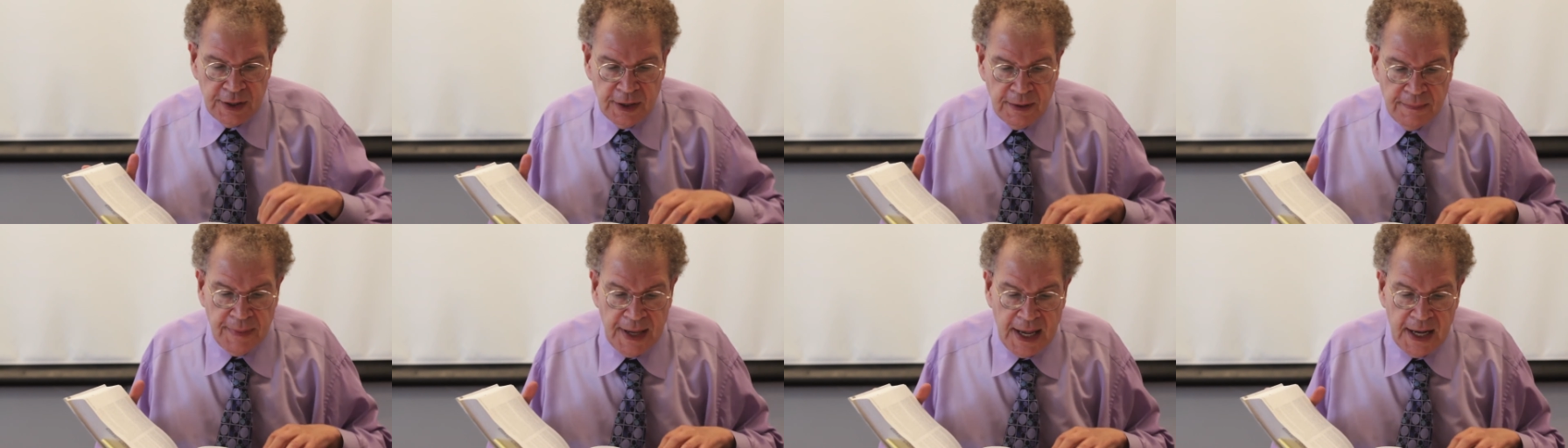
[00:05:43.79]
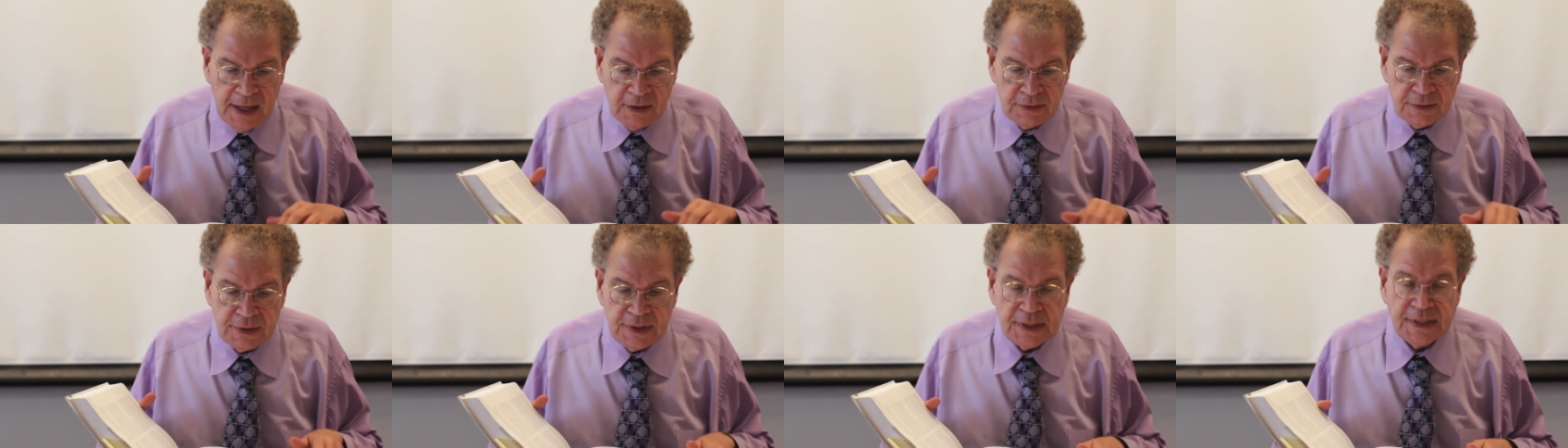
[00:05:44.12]

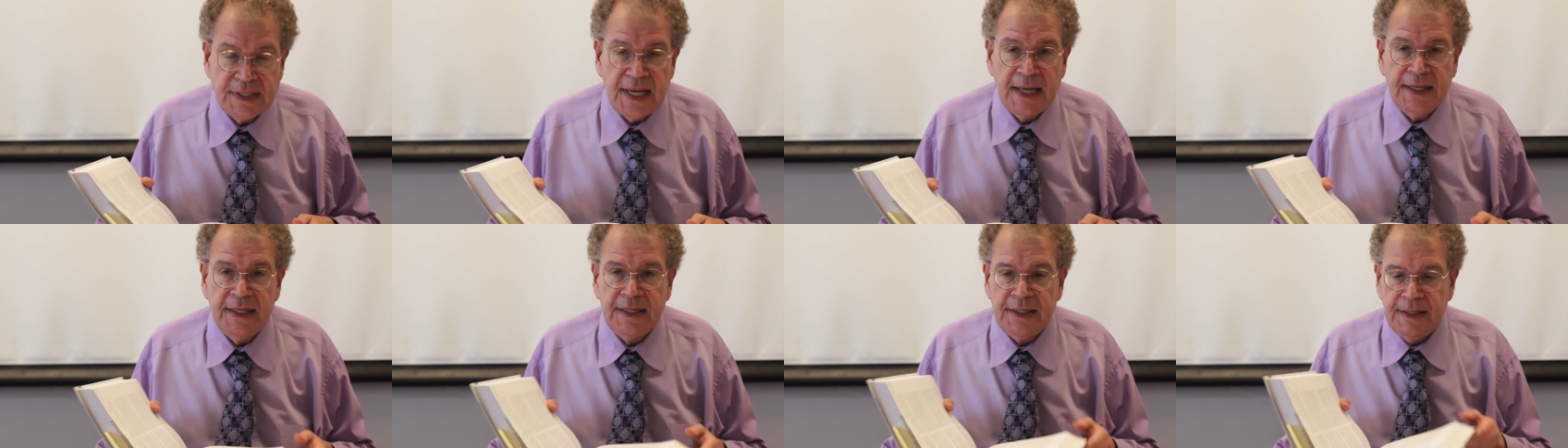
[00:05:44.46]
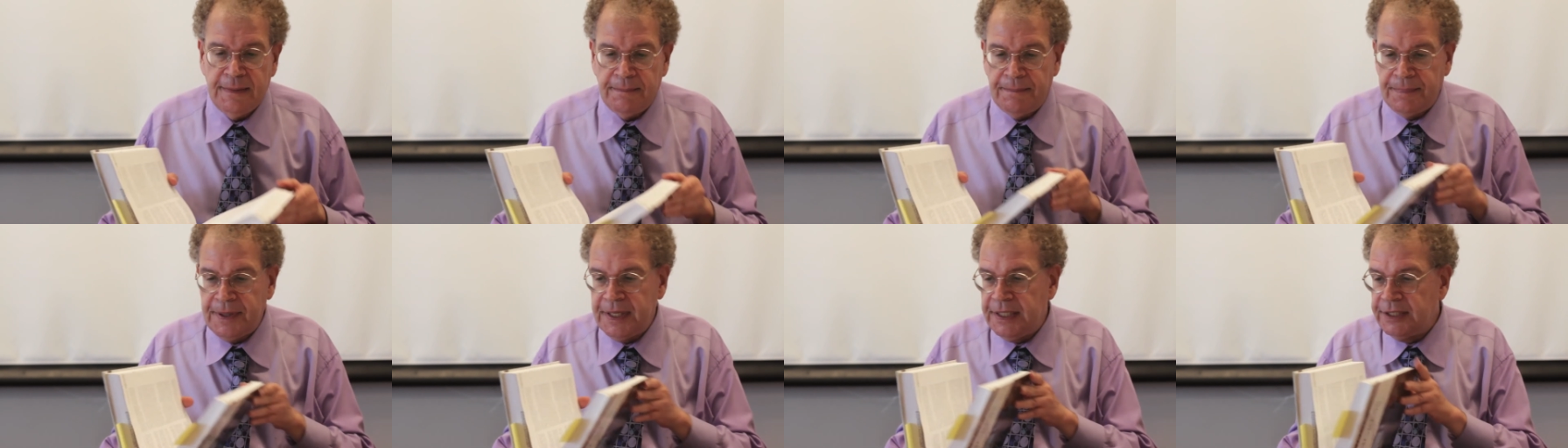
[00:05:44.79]
about Senate
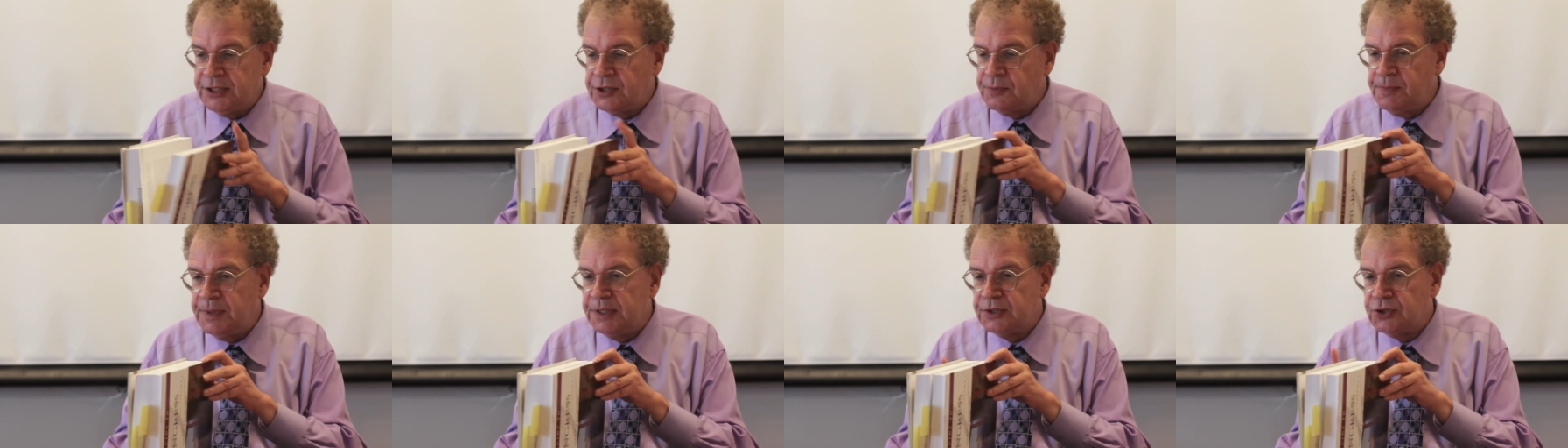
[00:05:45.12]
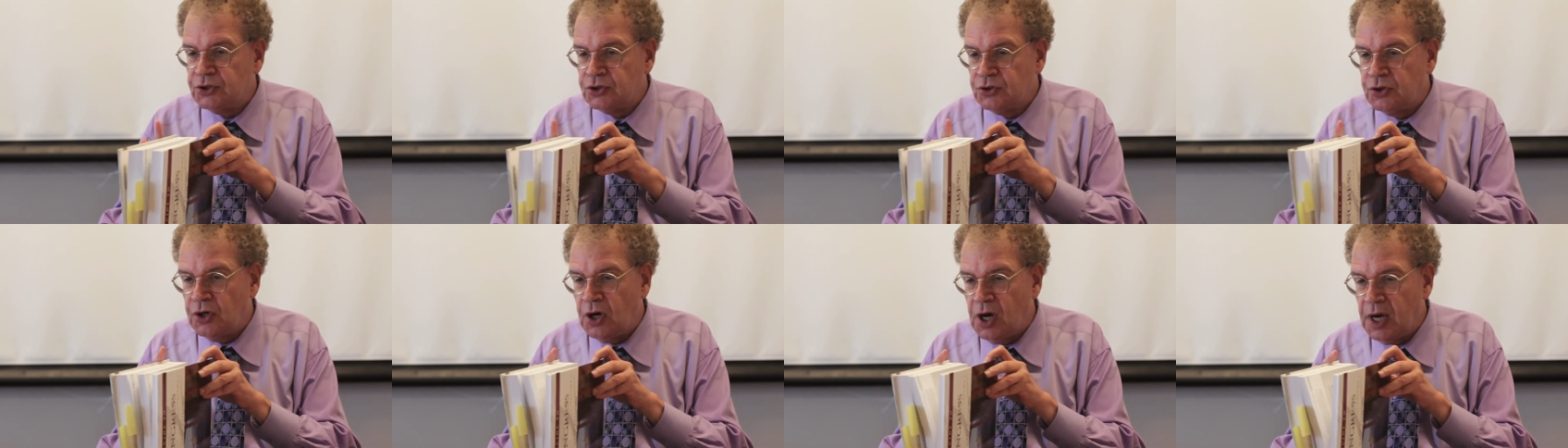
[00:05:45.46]
impeachment
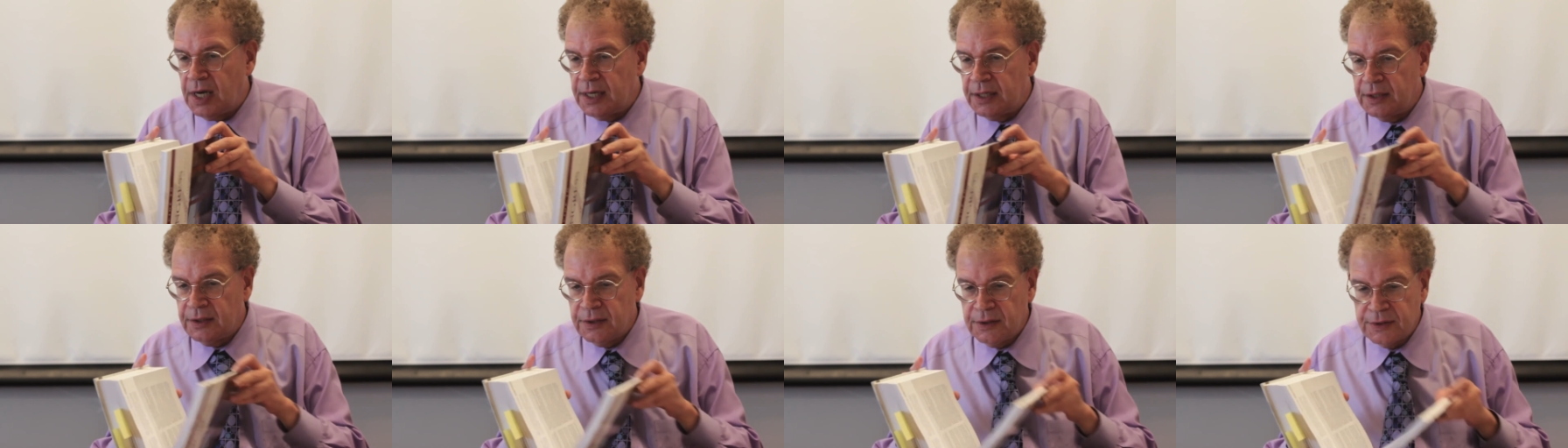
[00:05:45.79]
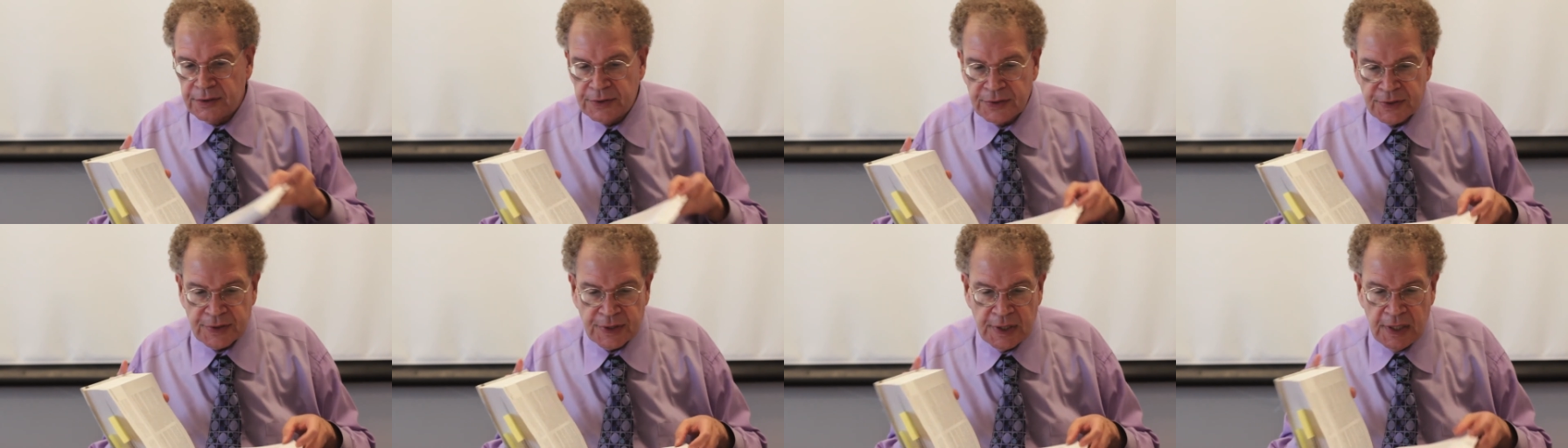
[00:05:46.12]

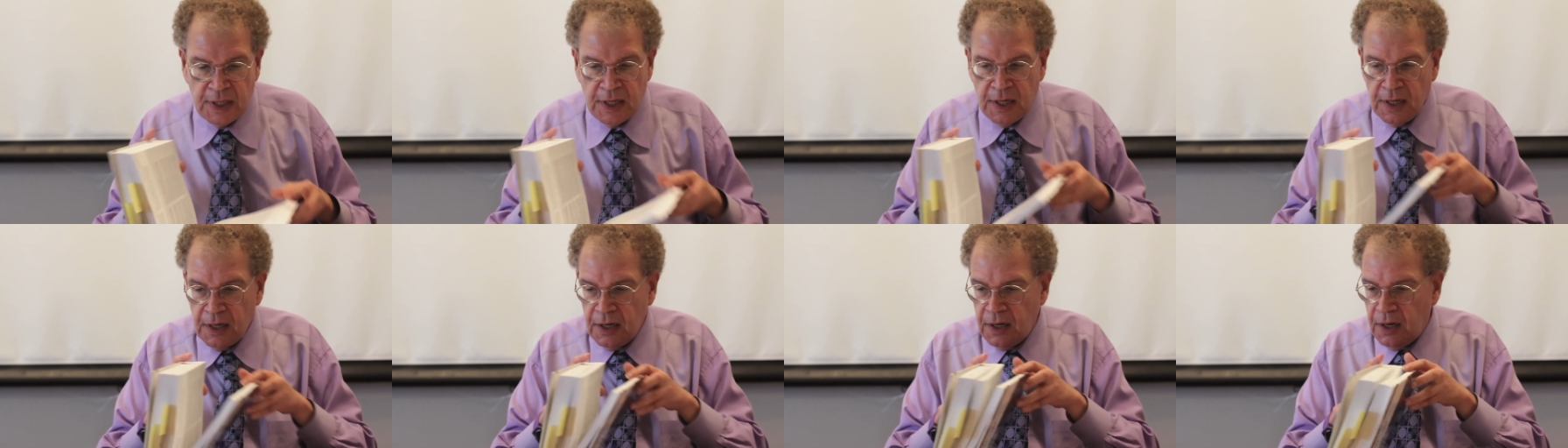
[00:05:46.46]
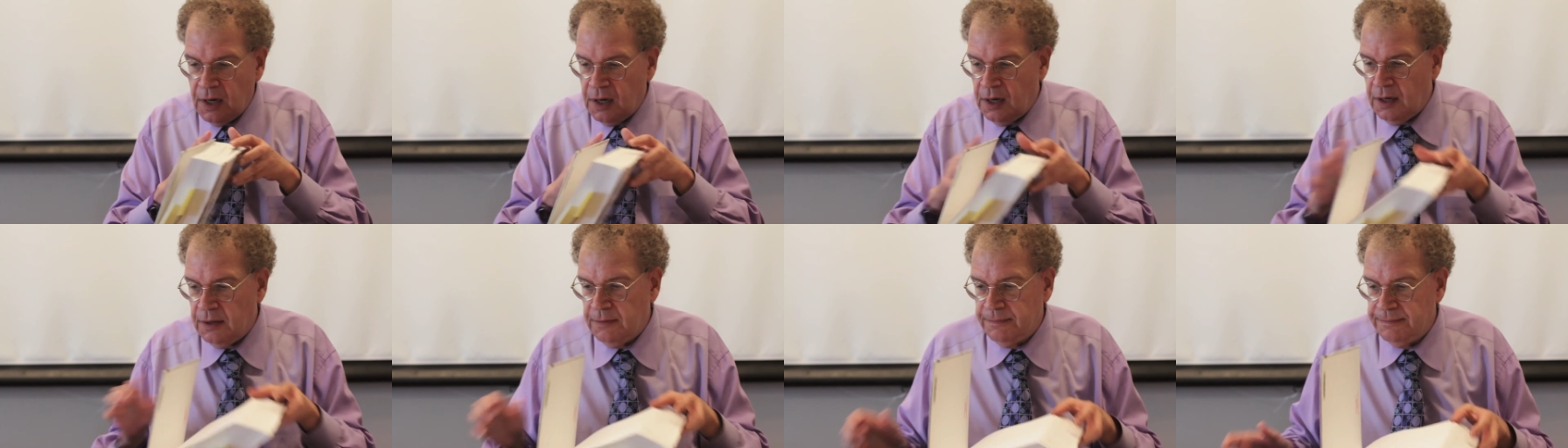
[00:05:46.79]
trials,
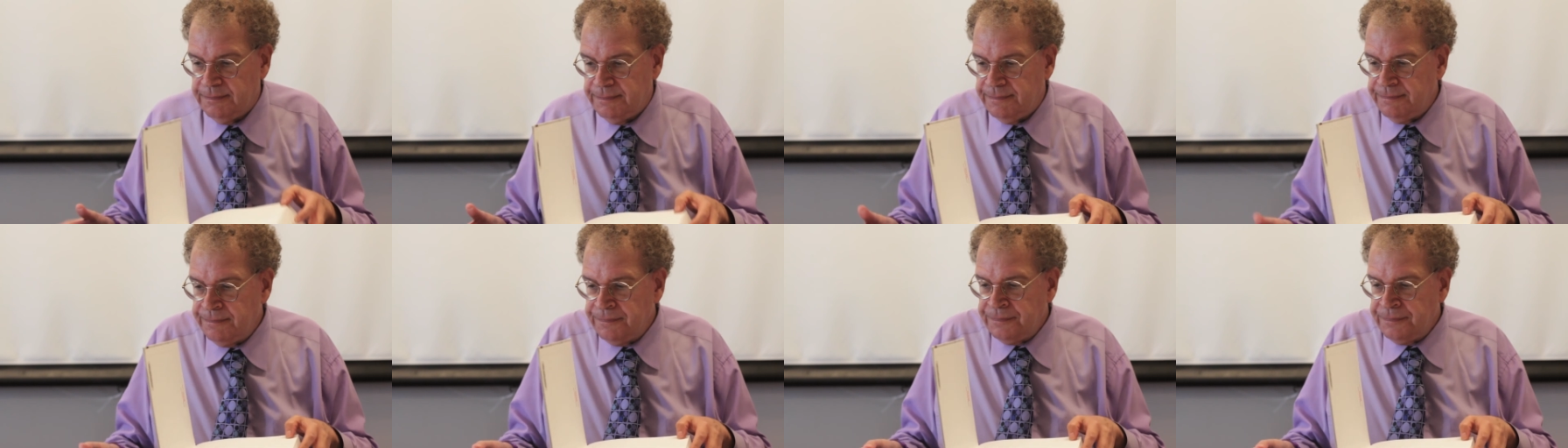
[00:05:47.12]
um,